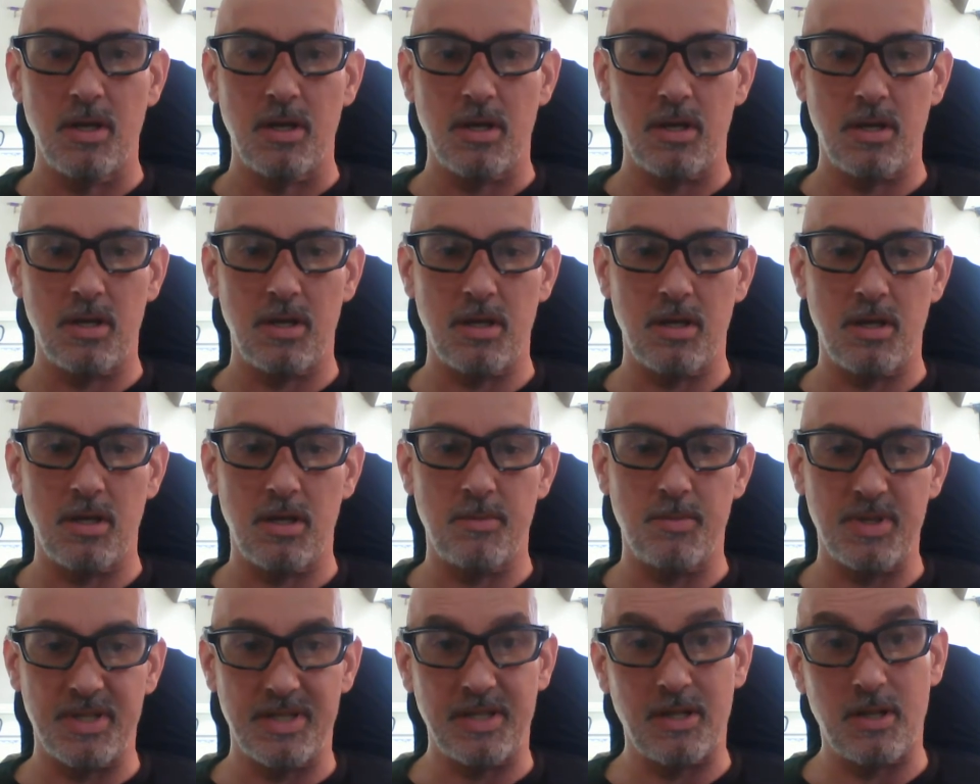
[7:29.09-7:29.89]

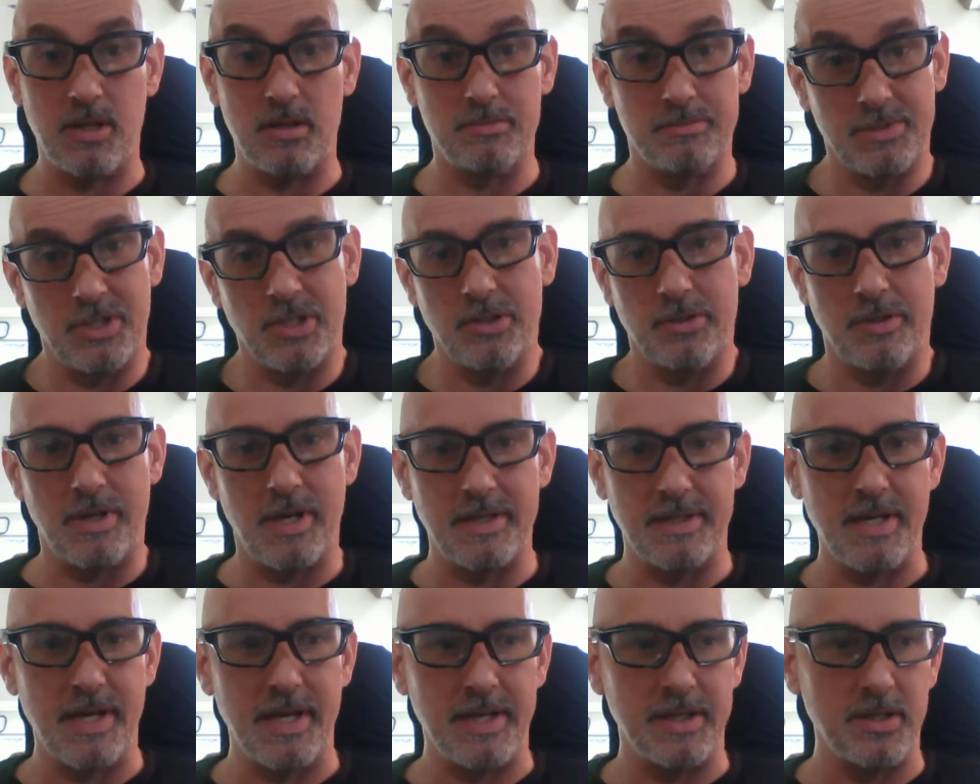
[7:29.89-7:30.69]
but
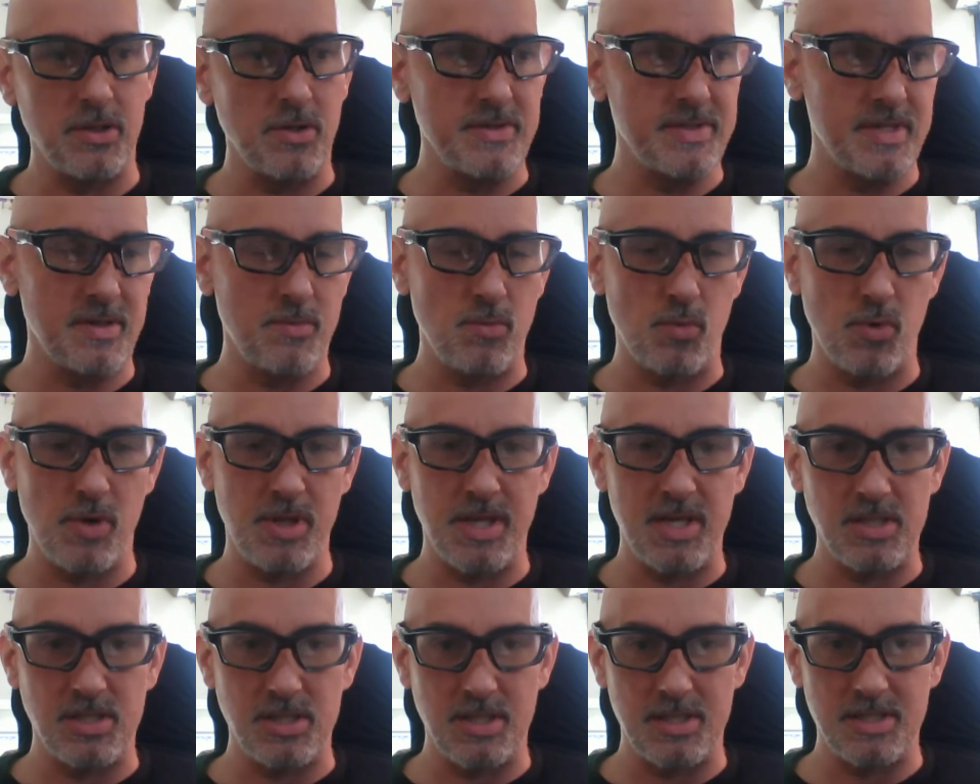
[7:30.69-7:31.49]
I diagnosed them
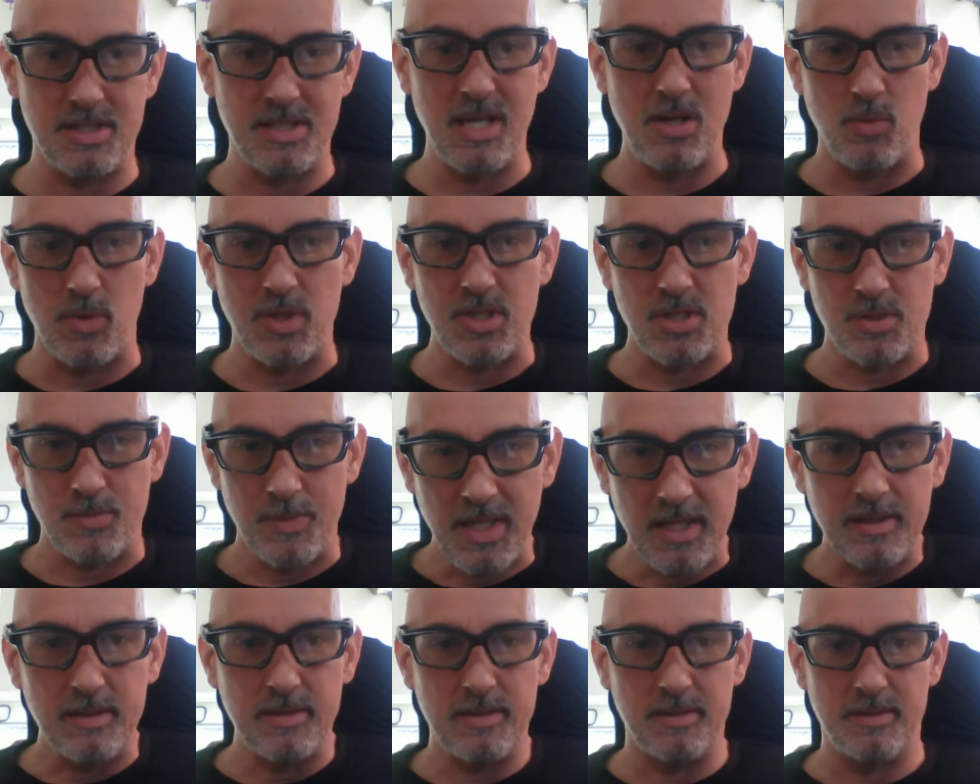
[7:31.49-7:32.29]
with HSD, which
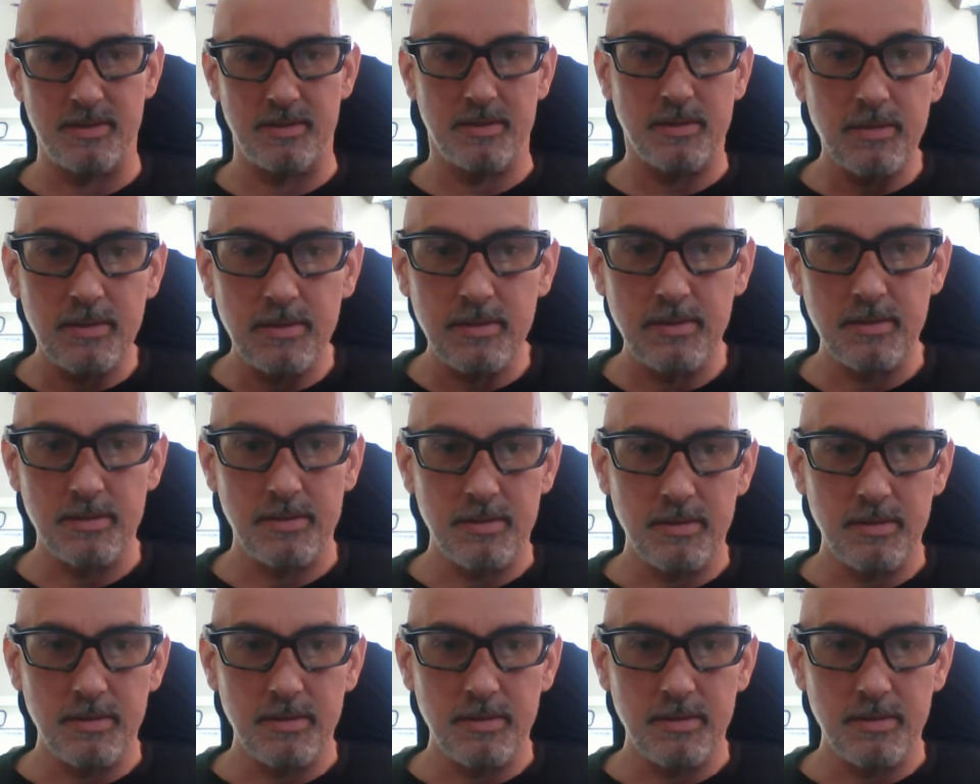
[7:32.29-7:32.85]
means